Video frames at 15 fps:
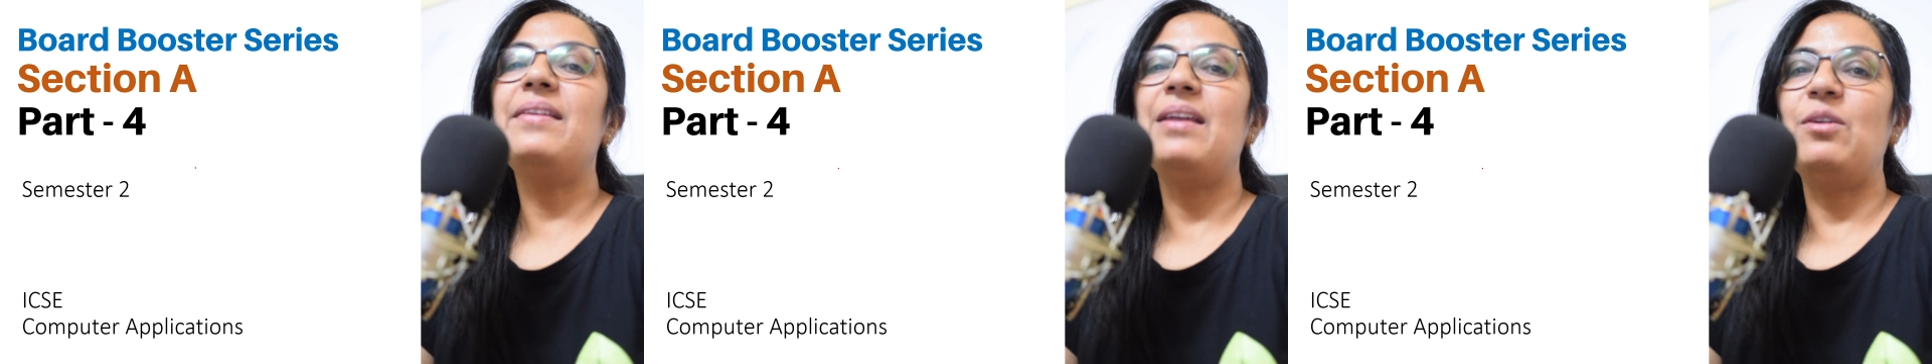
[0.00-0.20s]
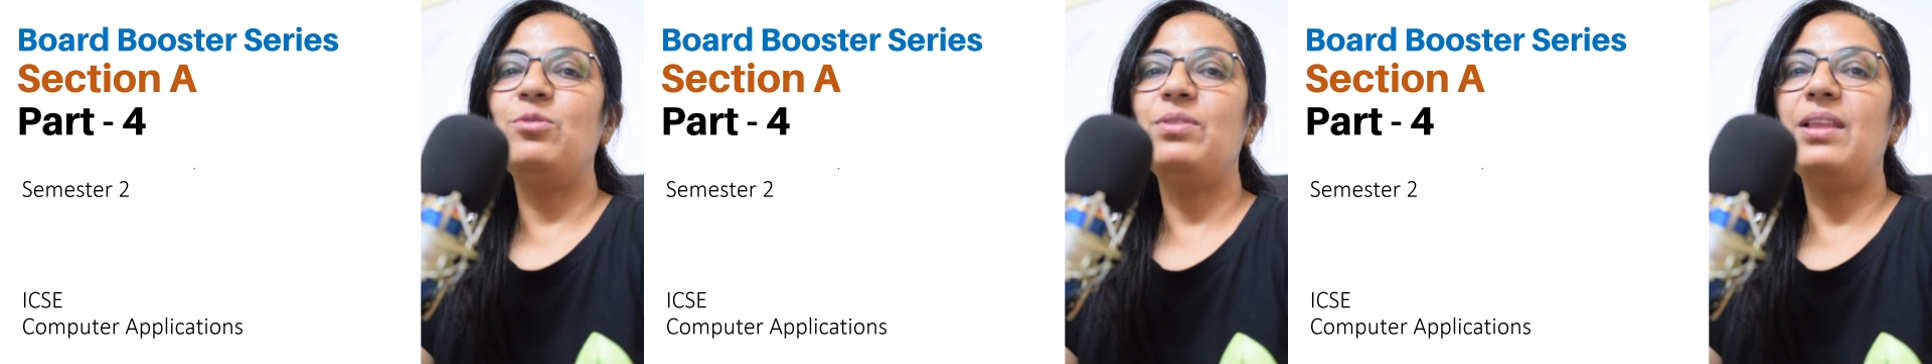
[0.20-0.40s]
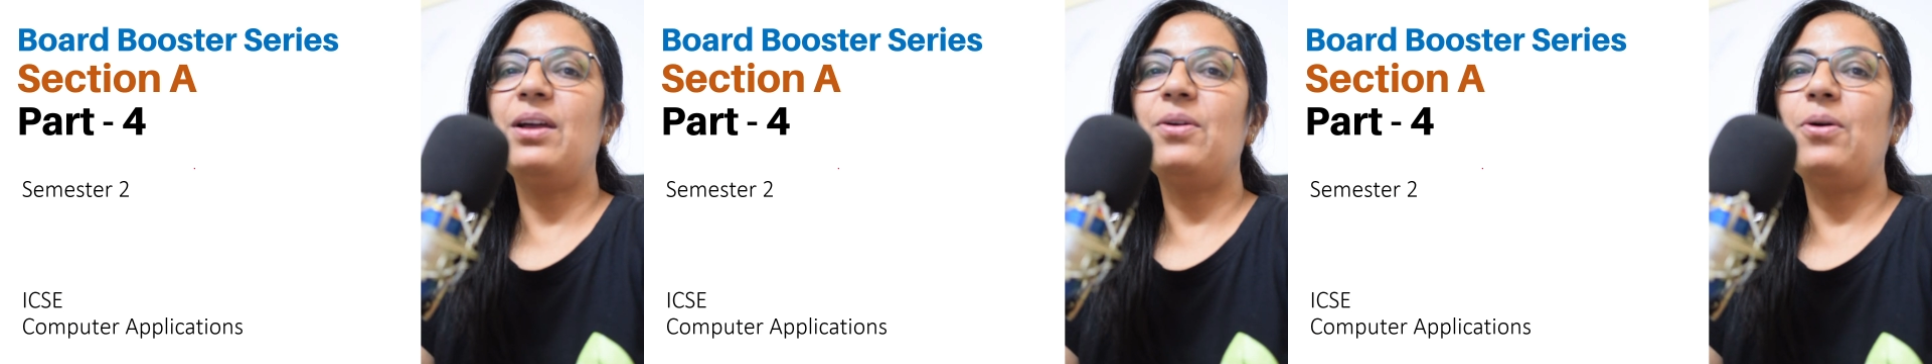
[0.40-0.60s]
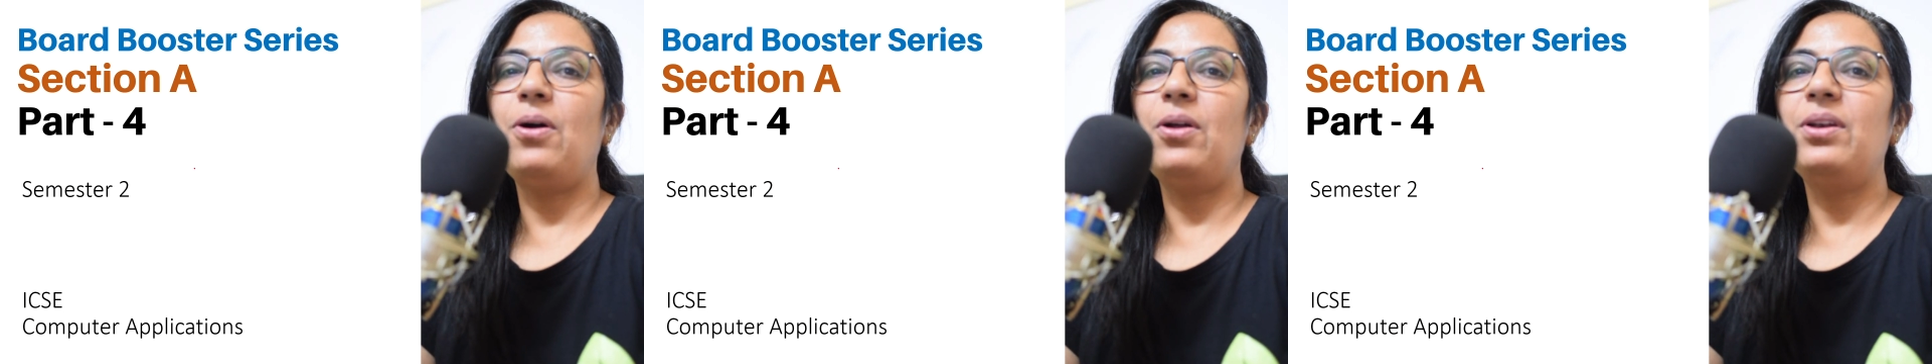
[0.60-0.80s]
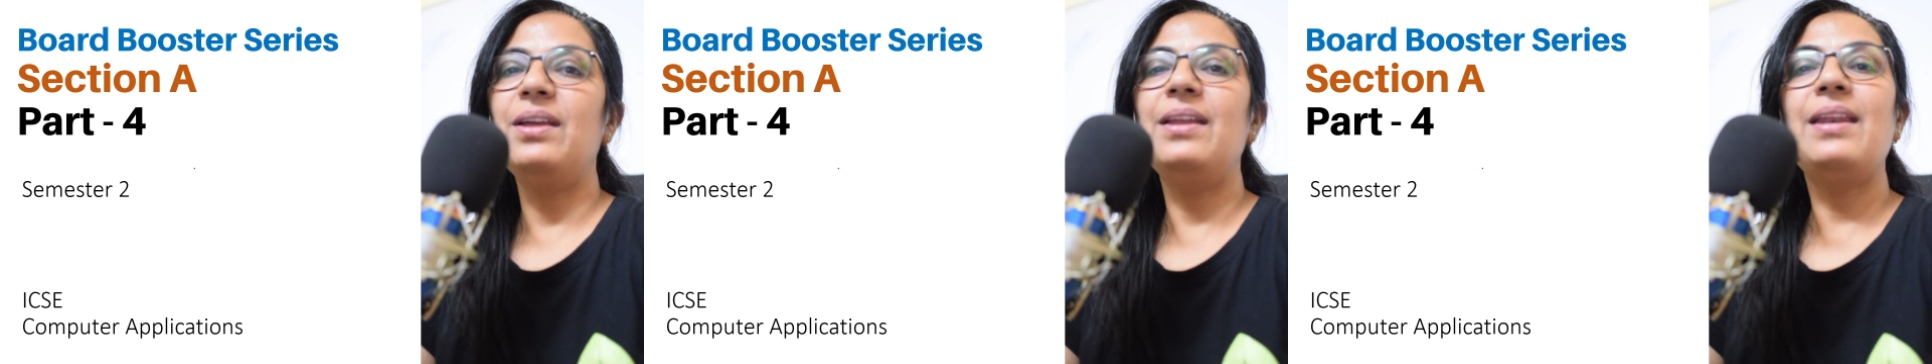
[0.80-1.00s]
round the
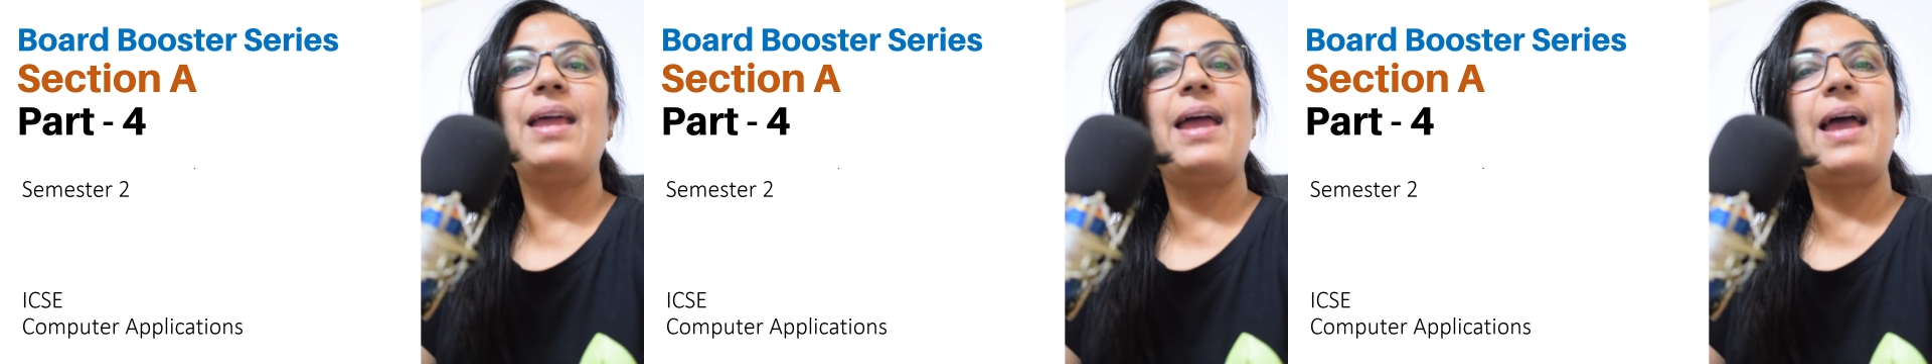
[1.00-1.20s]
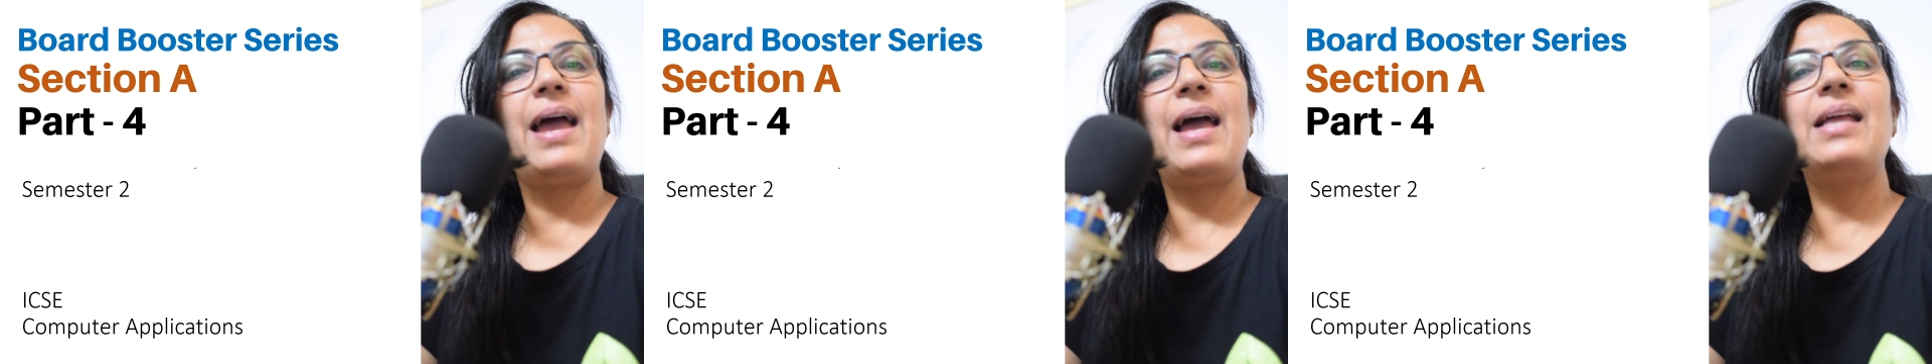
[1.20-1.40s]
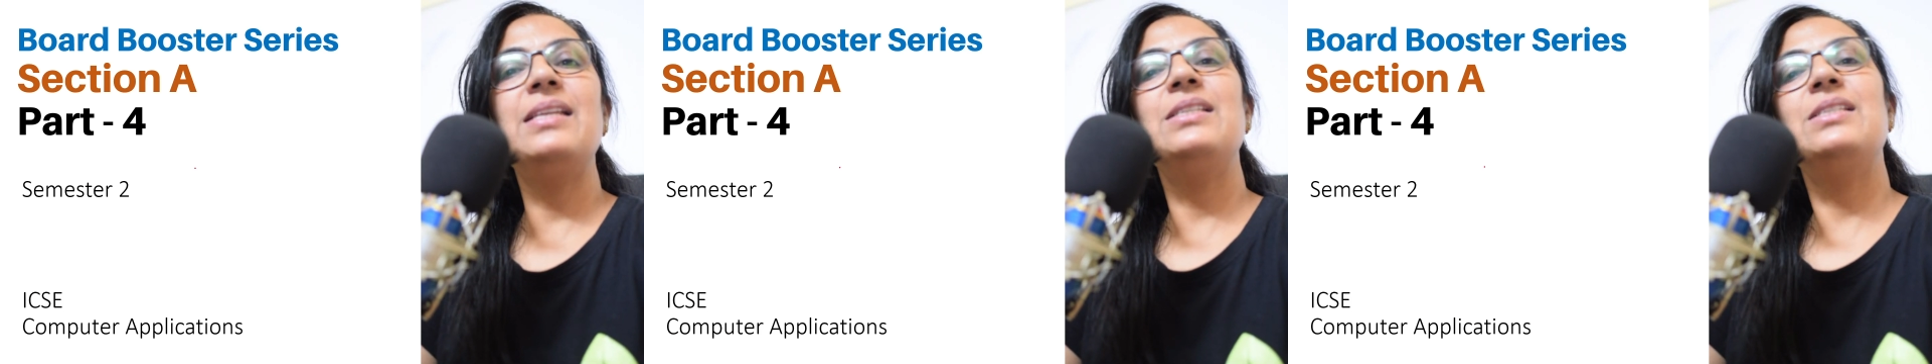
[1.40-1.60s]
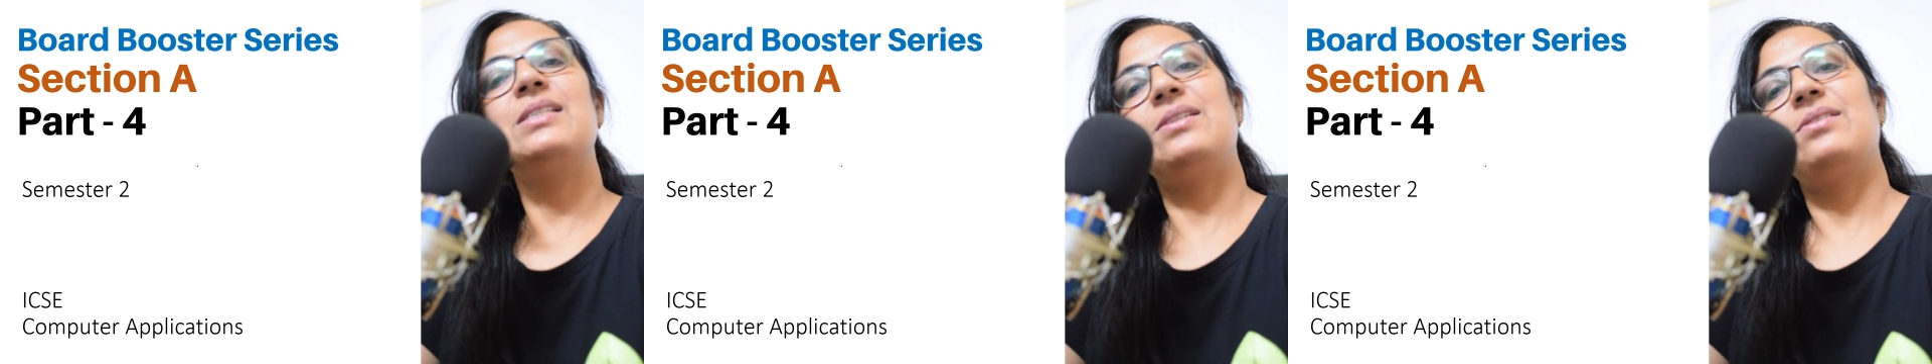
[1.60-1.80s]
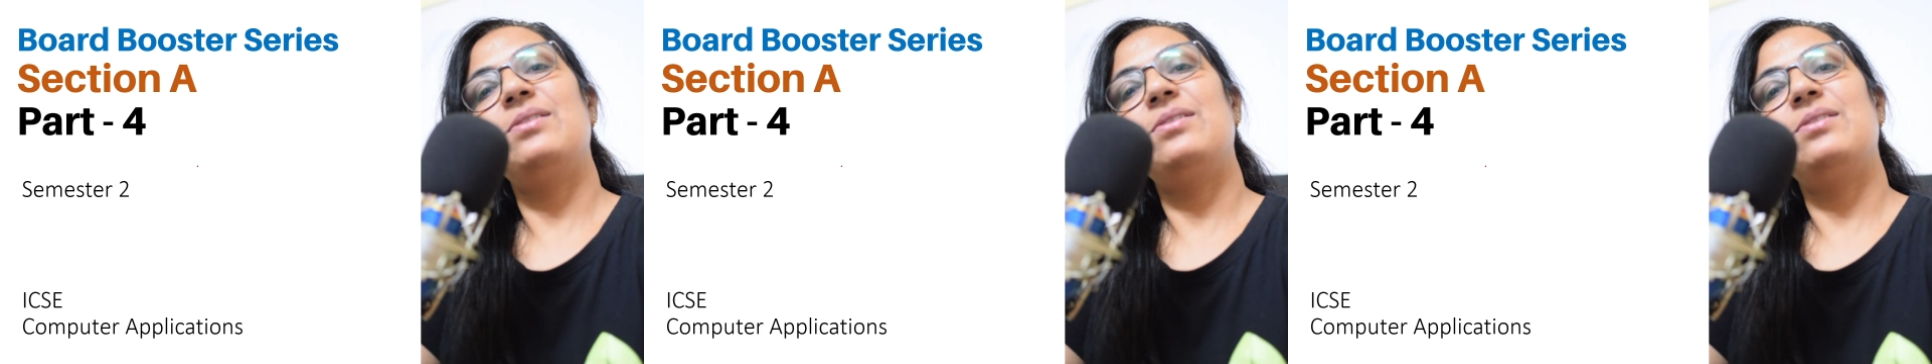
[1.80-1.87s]
corner and